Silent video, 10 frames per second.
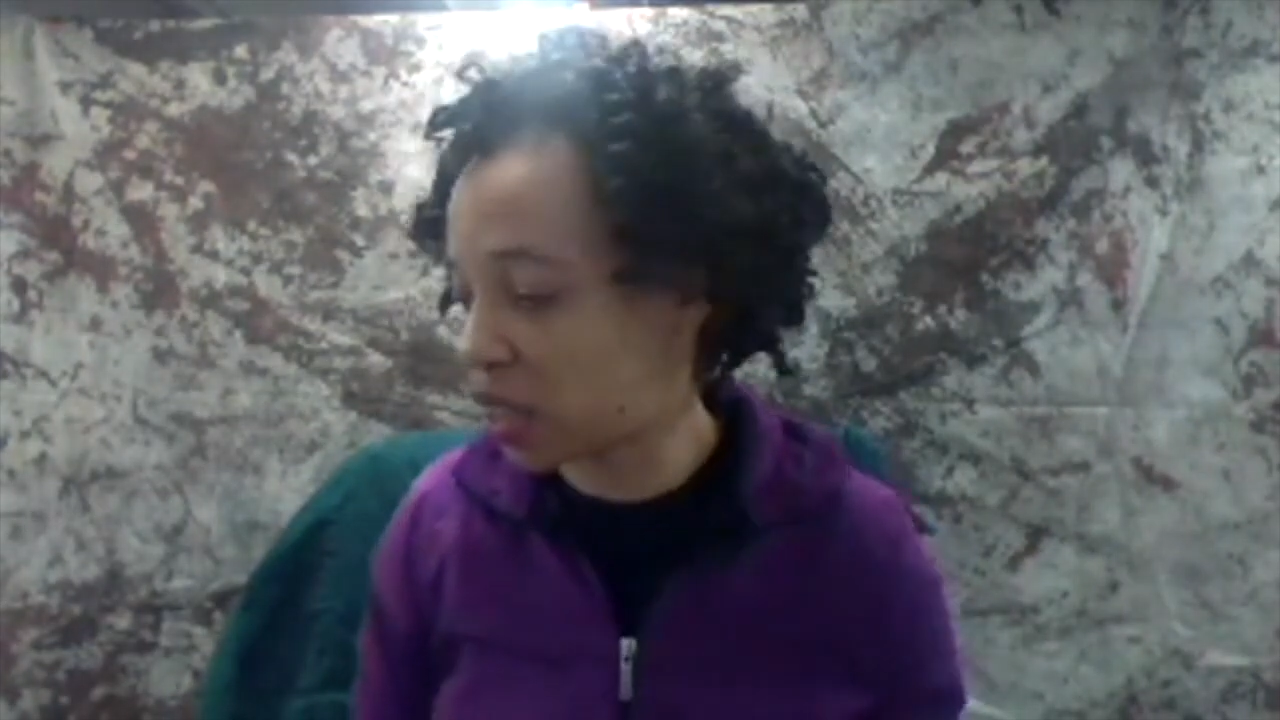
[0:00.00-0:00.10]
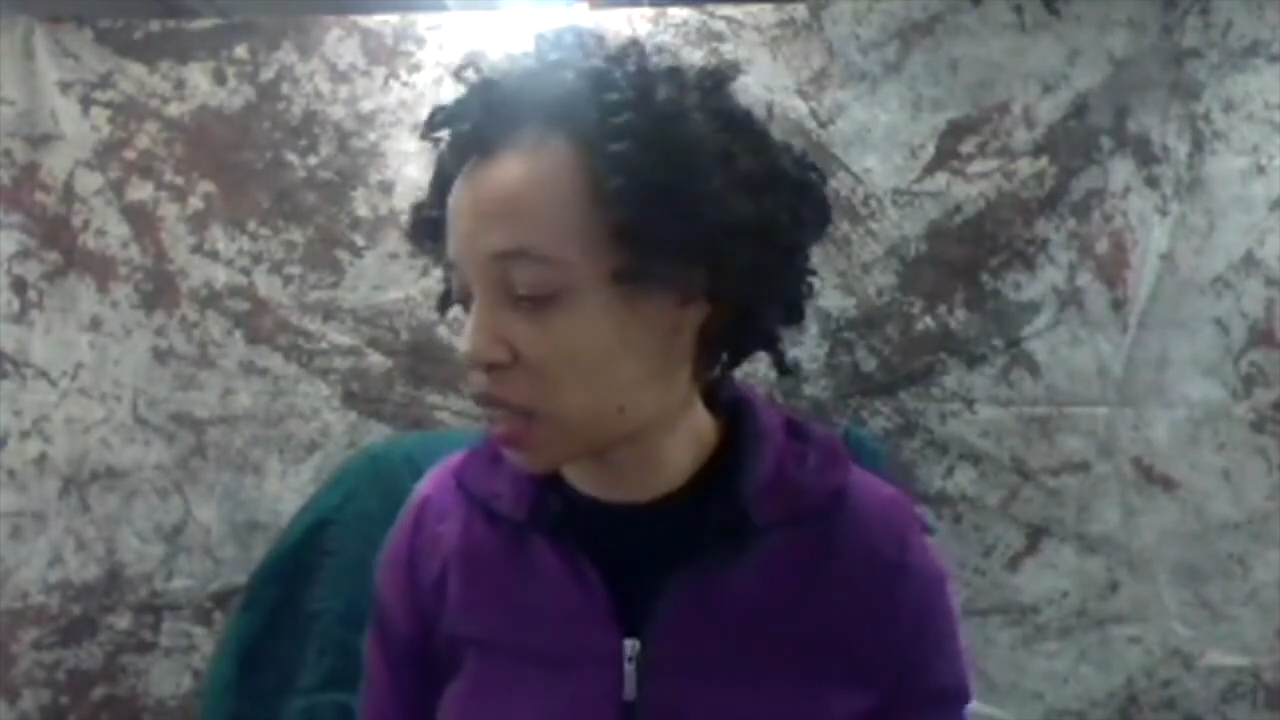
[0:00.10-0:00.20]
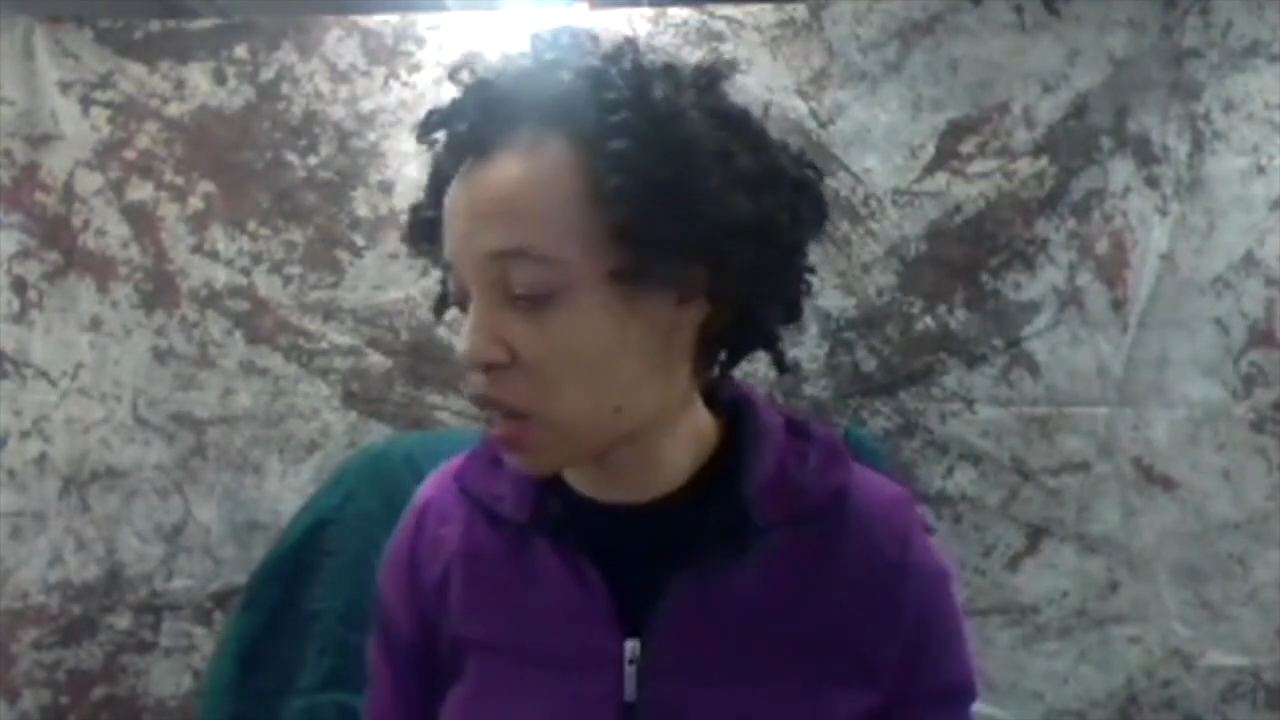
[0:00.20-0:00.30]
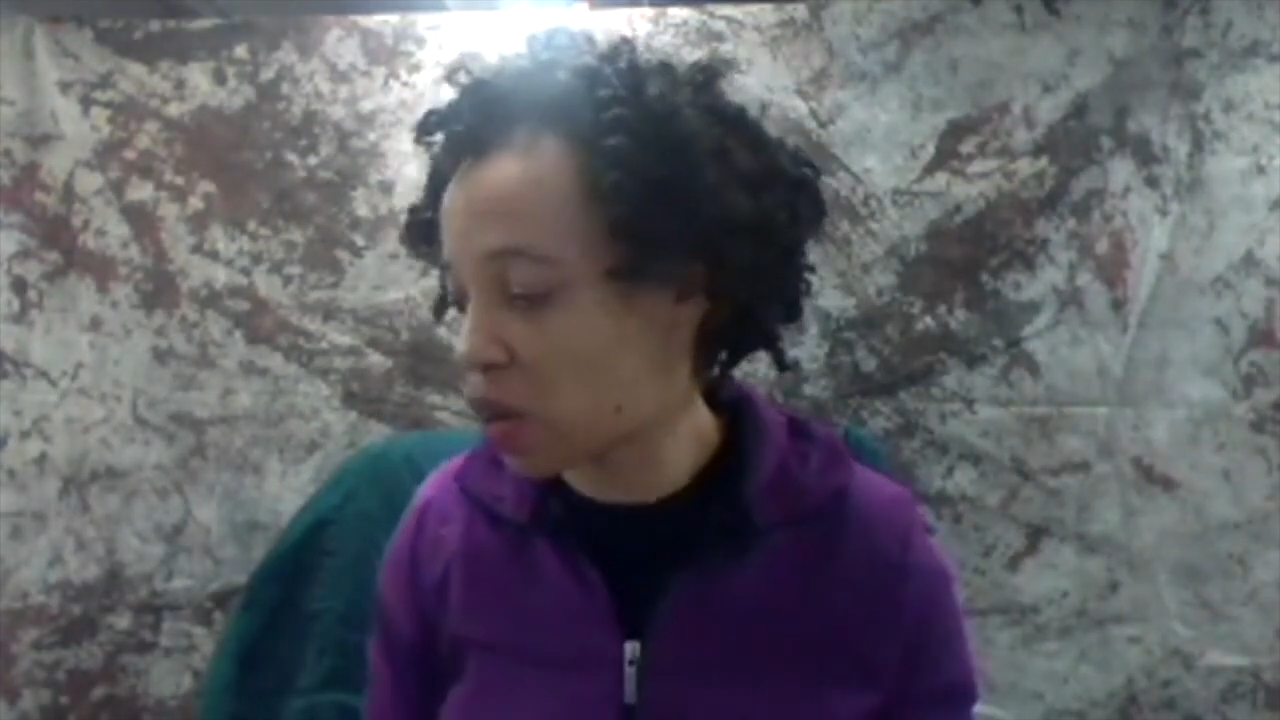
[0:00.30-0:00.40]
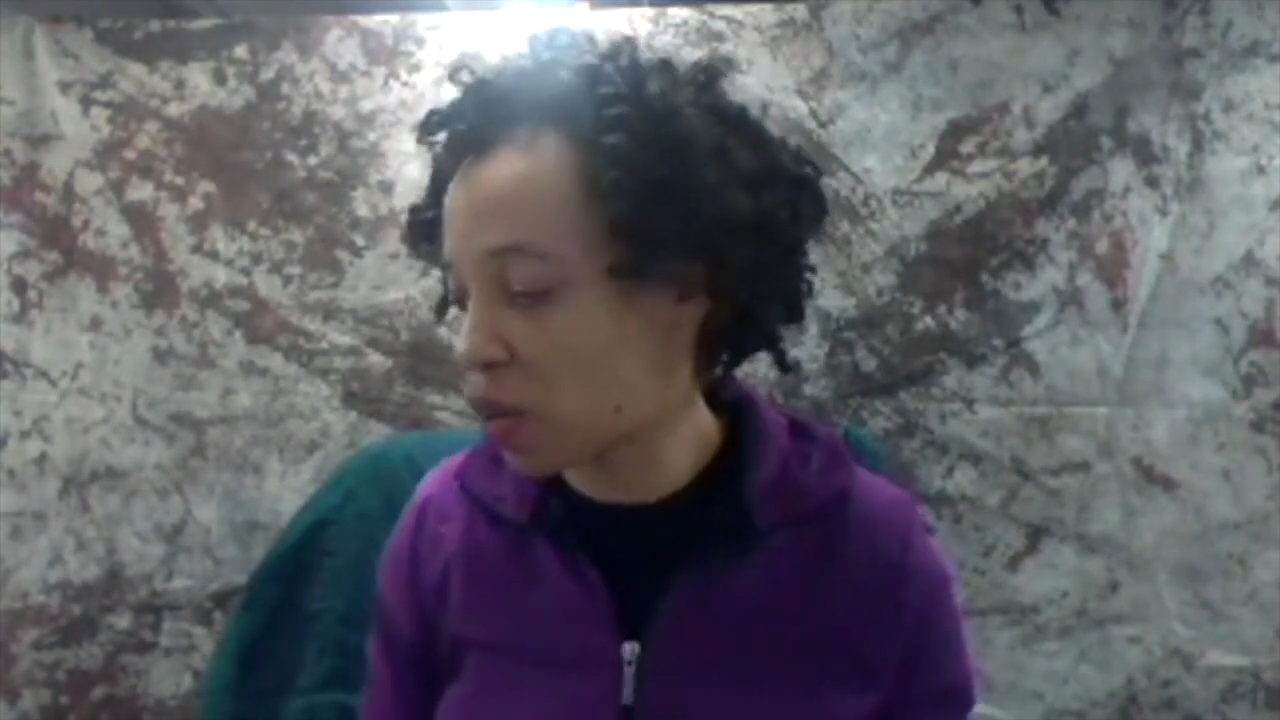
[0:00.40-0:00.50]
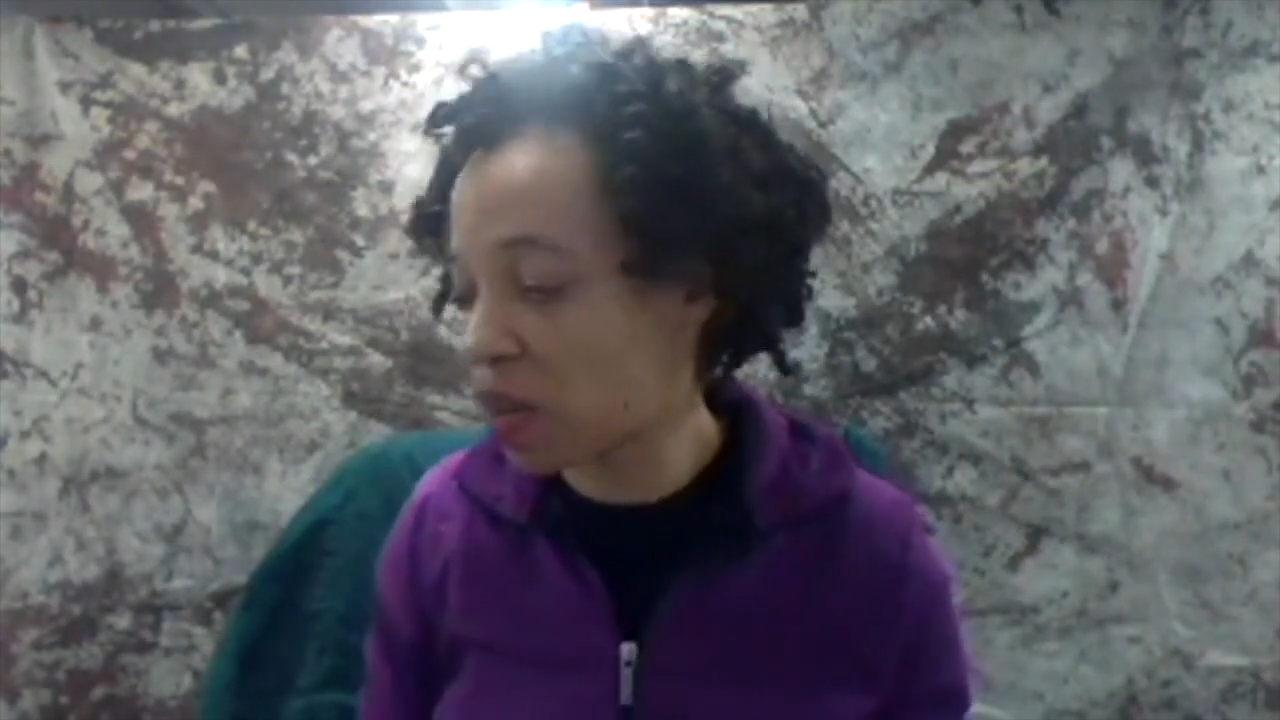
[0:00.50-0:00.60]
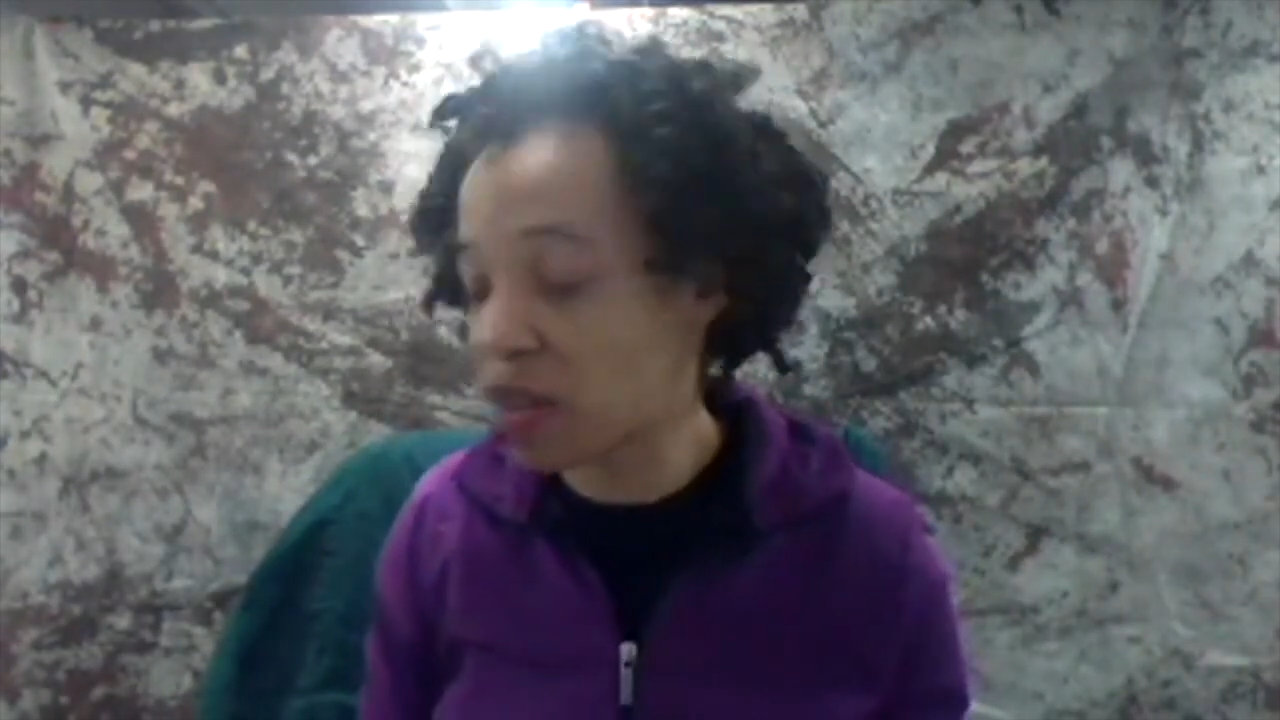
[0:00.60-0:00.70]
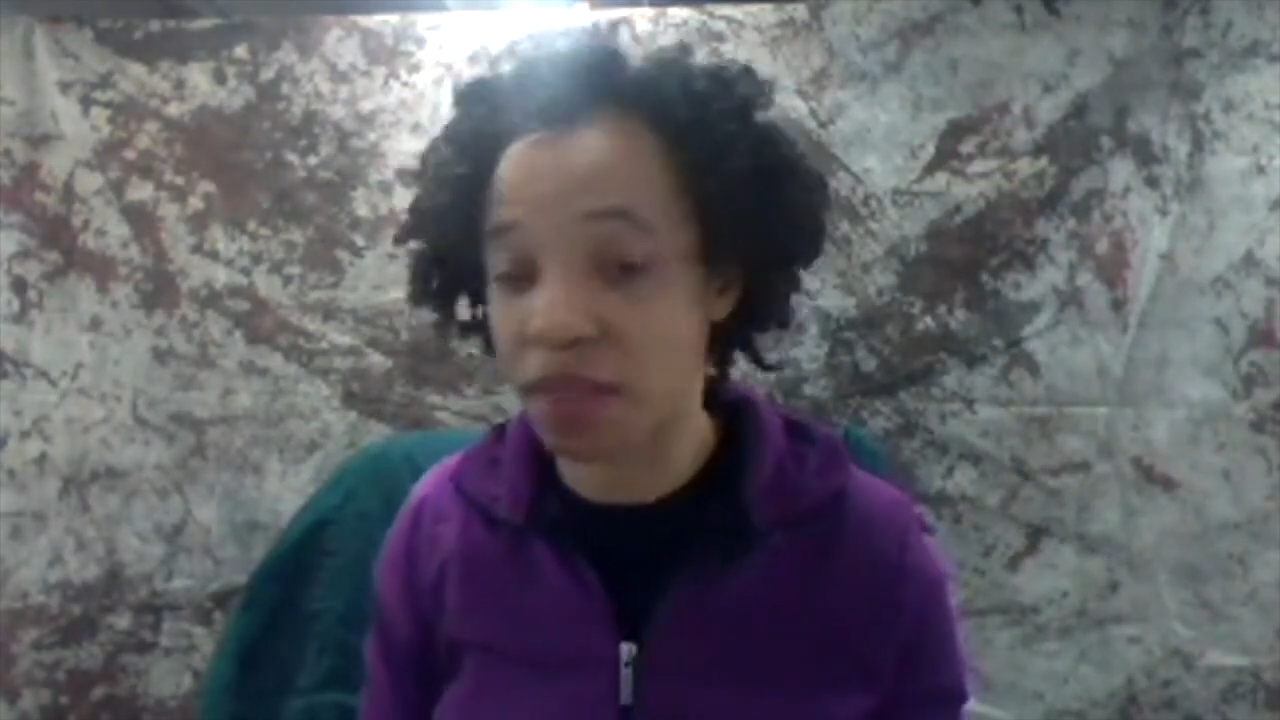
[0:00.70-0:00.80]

So